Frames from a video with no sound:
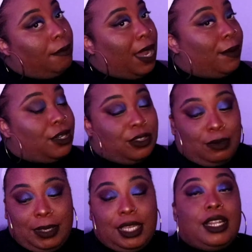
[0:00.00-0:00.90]
My
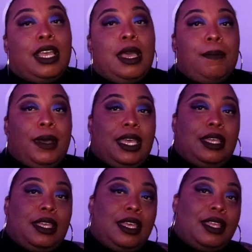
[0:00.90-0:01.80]
personal opinion.
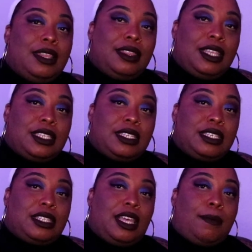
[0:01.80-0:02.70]
But this
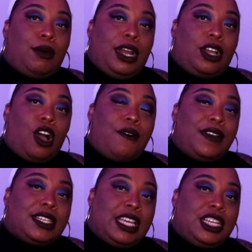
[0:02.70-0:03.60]
is the brand
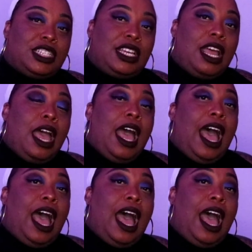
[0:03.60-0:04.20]
called Fantasia.